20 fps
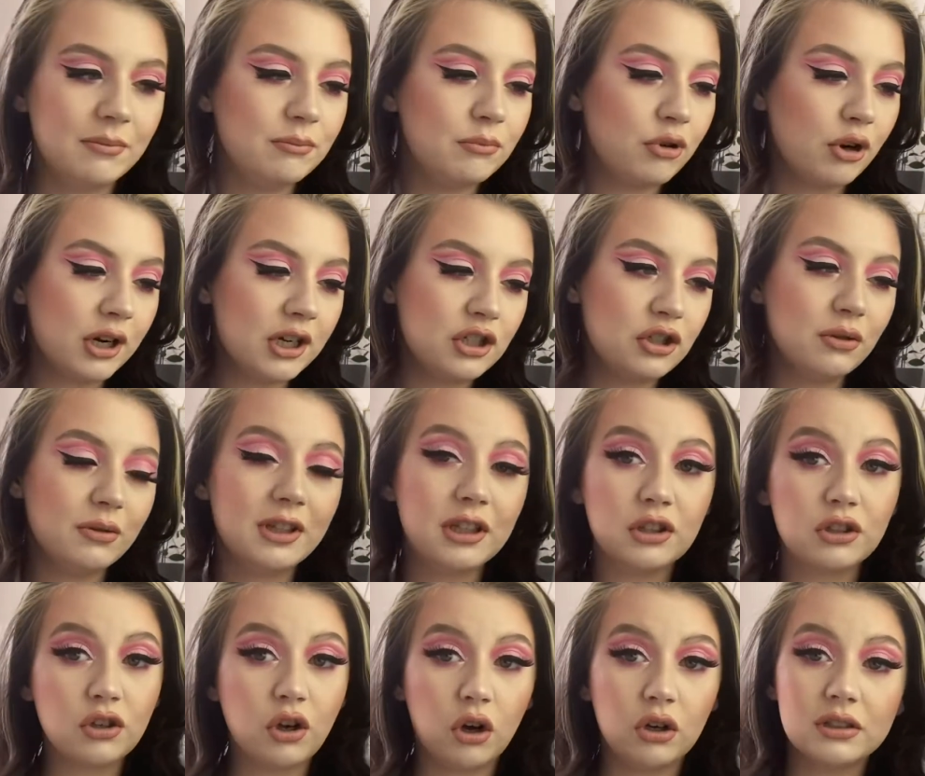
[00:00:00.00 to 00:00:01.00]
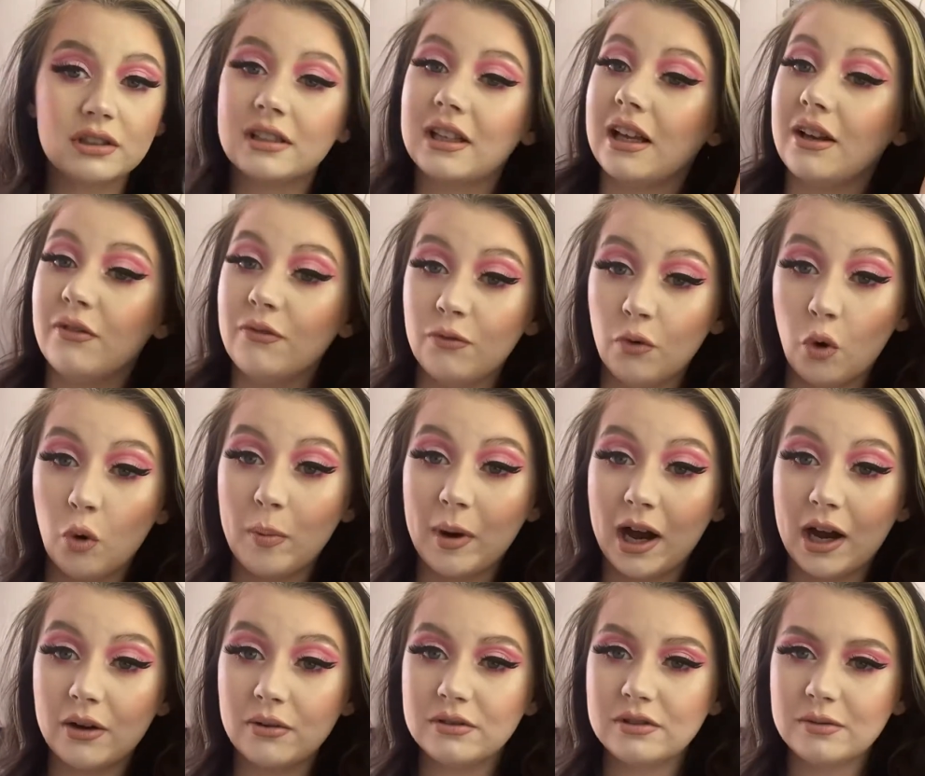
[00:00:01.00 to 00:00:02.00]
pretty sure this costs like
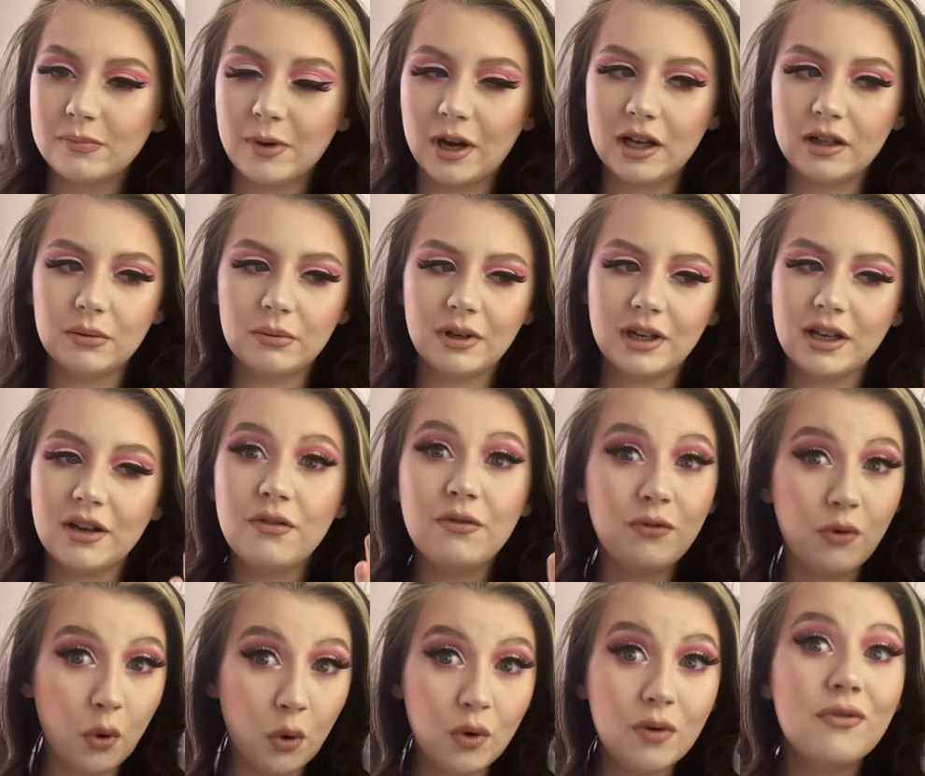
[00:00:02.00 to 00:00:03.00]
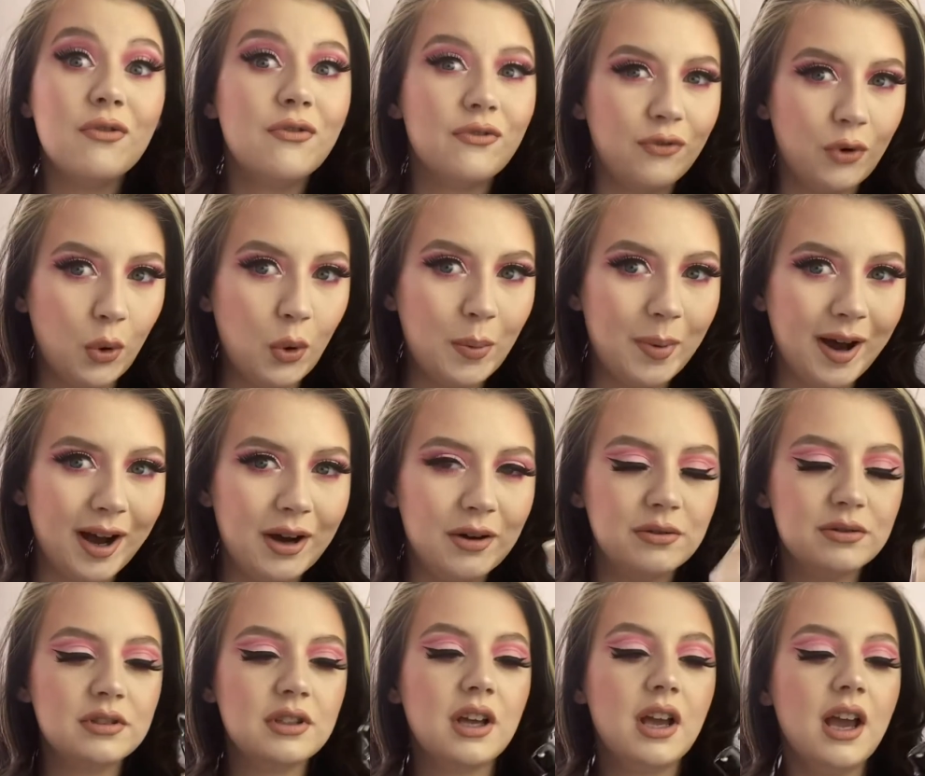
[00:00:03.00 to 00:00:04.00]
£4, by the way.
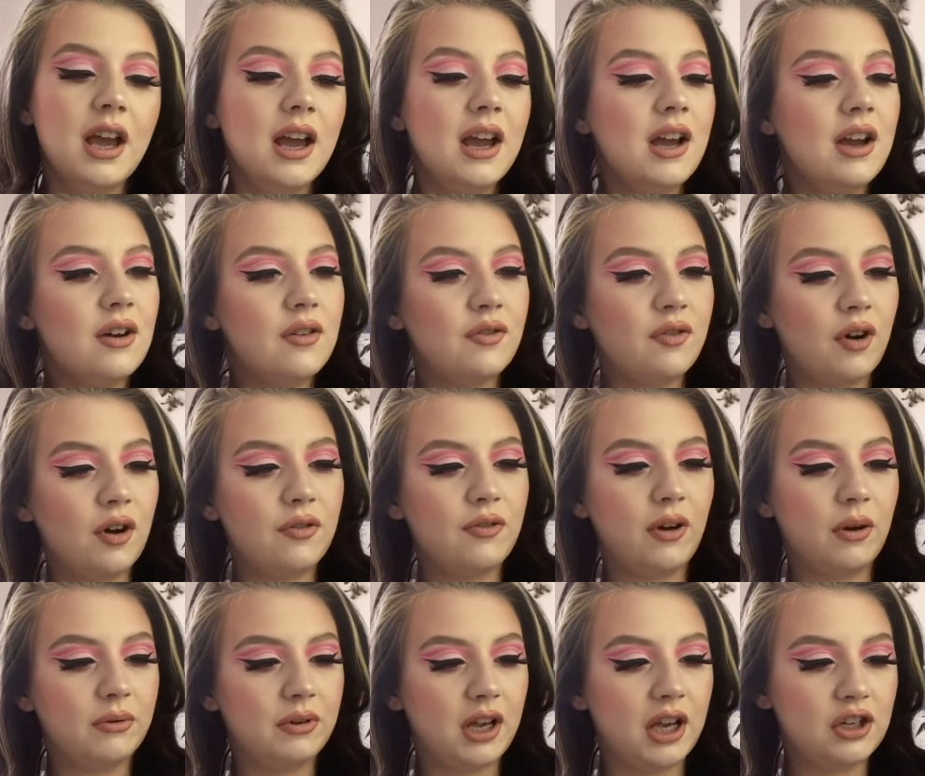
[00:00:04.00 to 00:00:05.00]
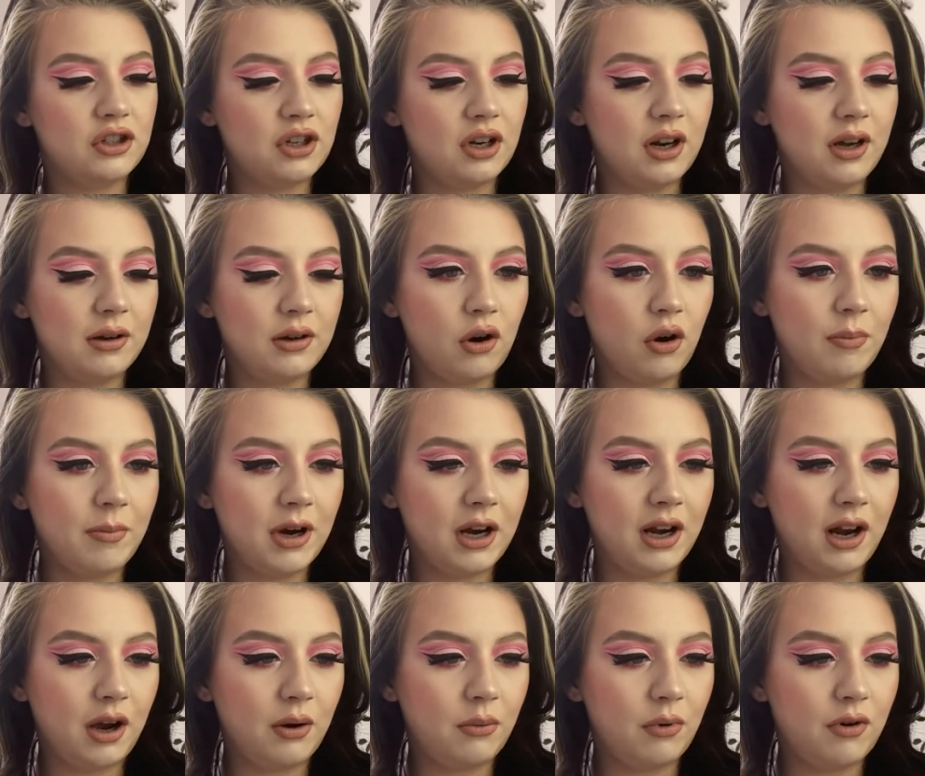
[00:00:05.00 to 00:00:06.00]
£4 for a foundation. I got mine
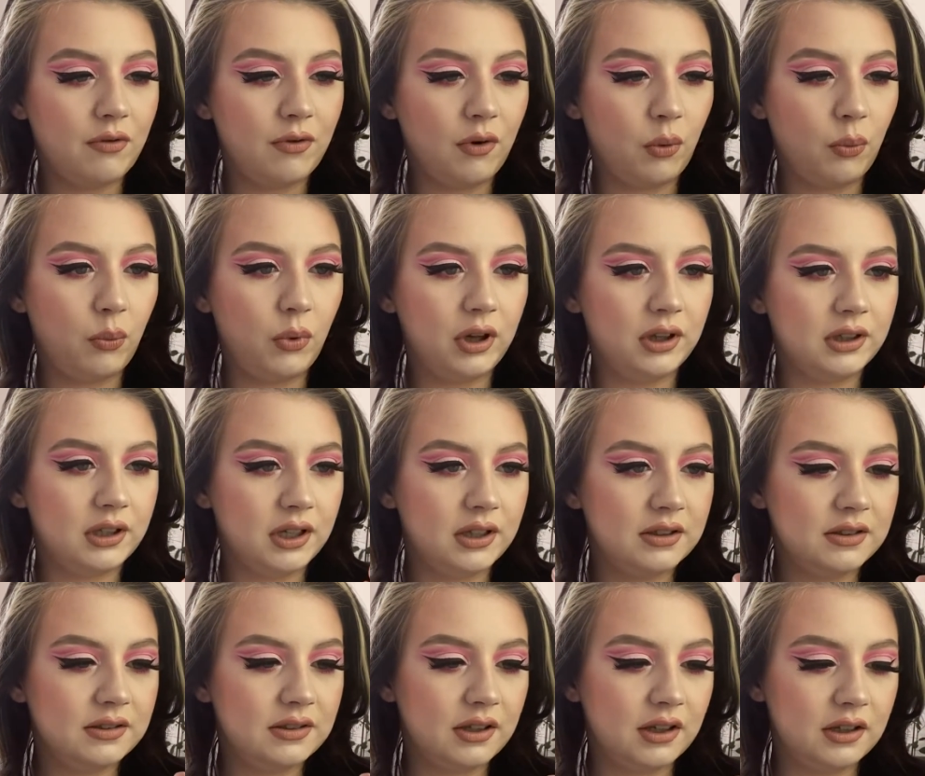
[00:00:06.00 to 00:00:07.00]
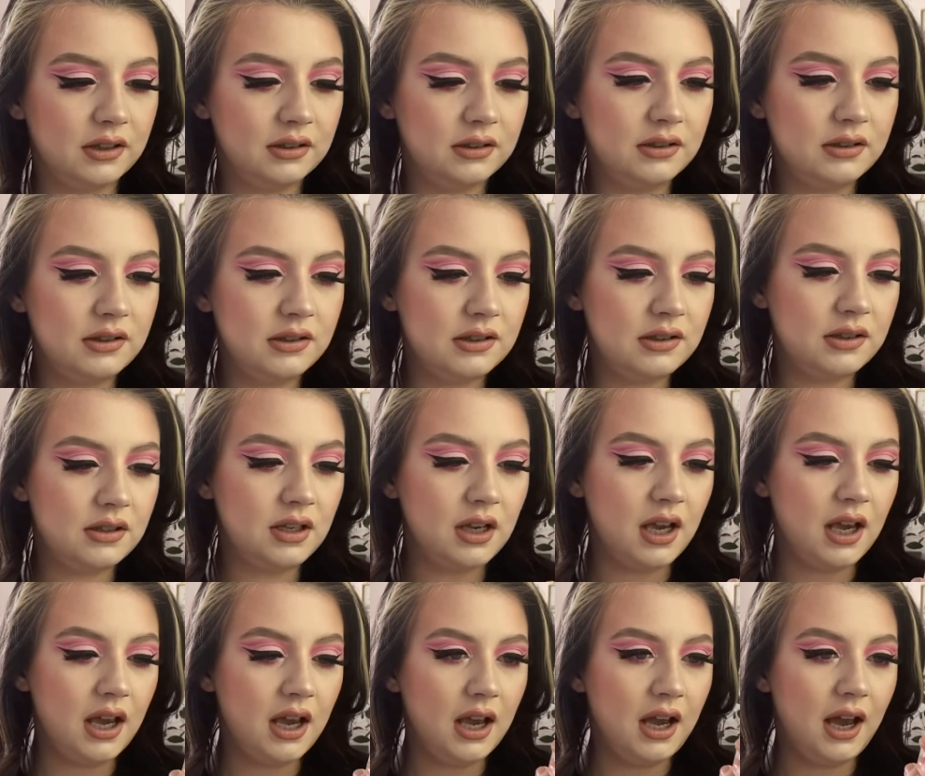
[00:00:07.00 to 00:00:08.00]
out of Wilkinson's,
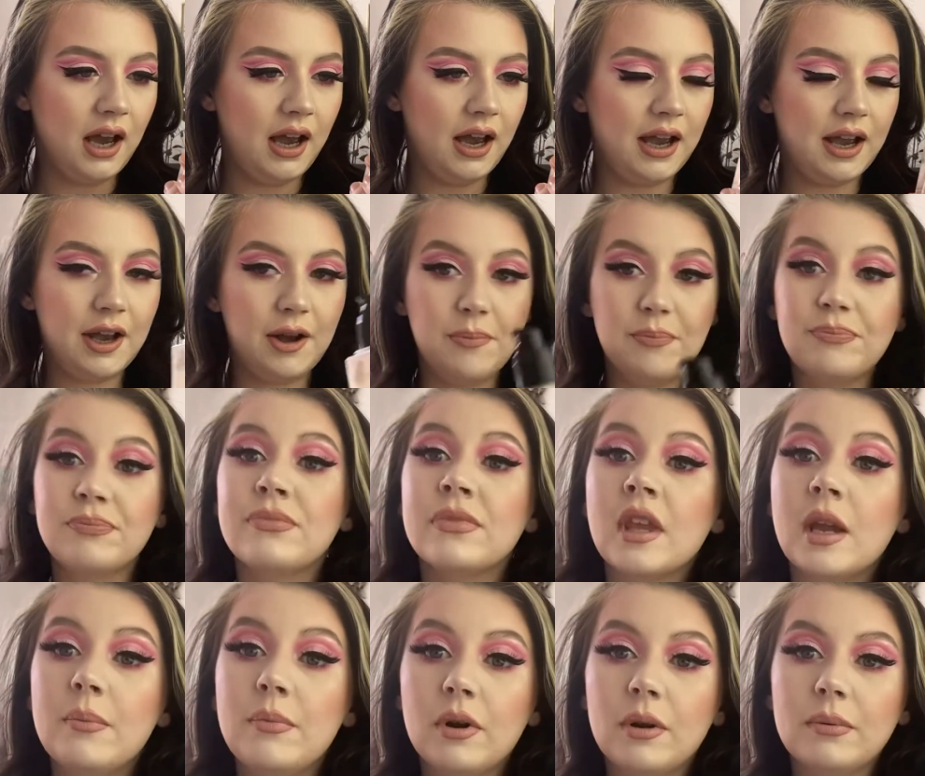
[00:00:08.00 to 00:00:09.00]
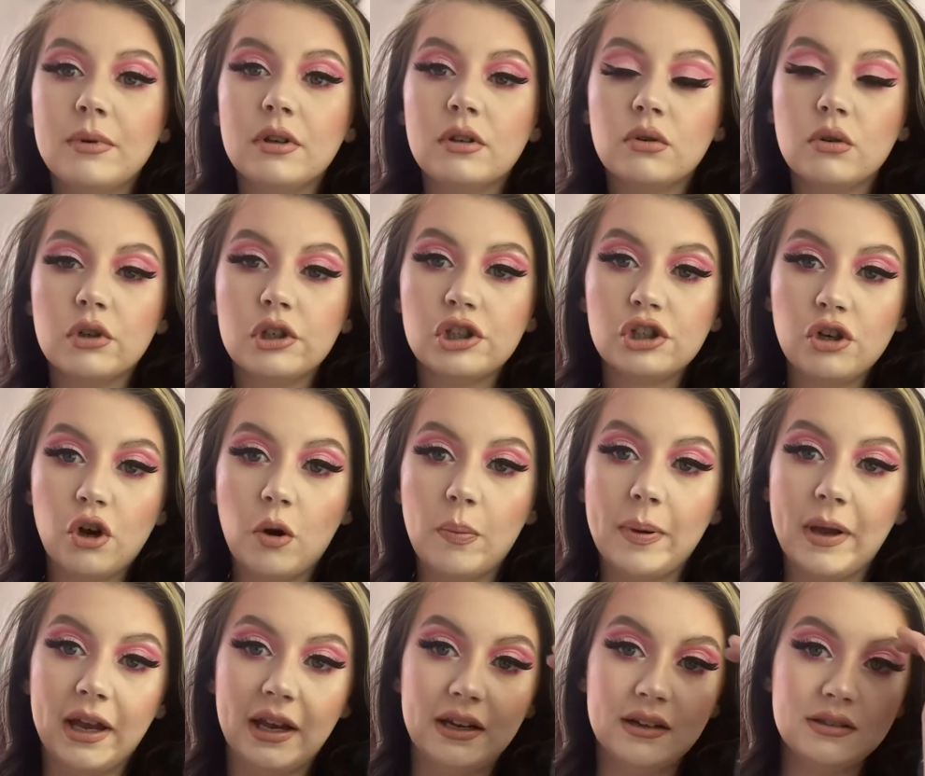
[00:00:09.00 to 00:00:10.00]
but I'm gonna go
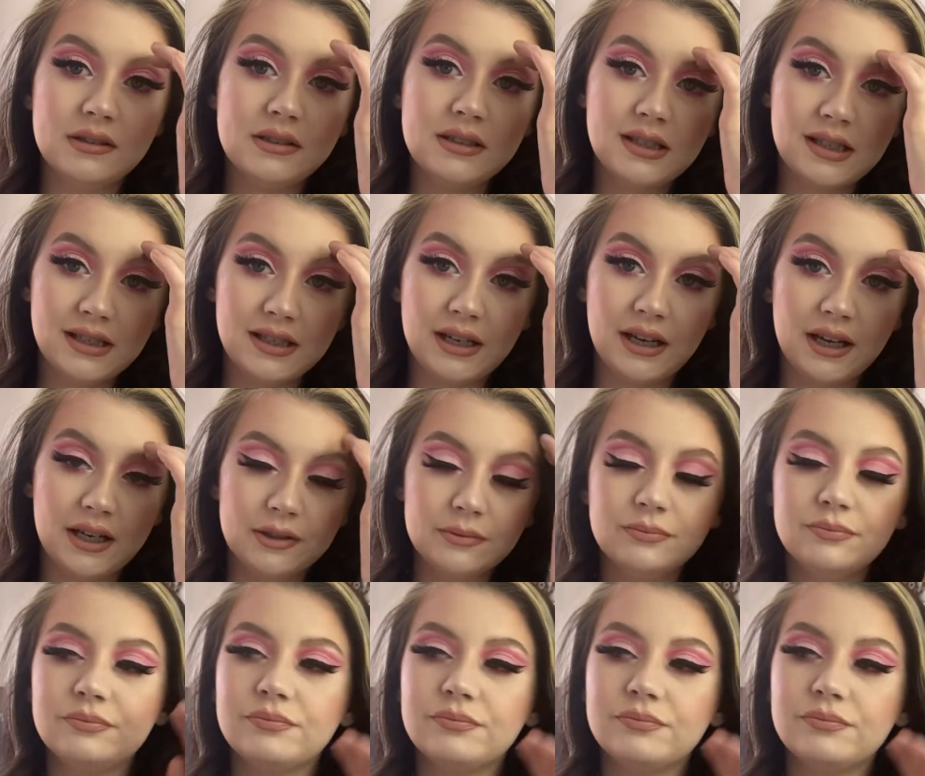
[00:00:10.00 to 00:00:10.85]
shopping today. I'm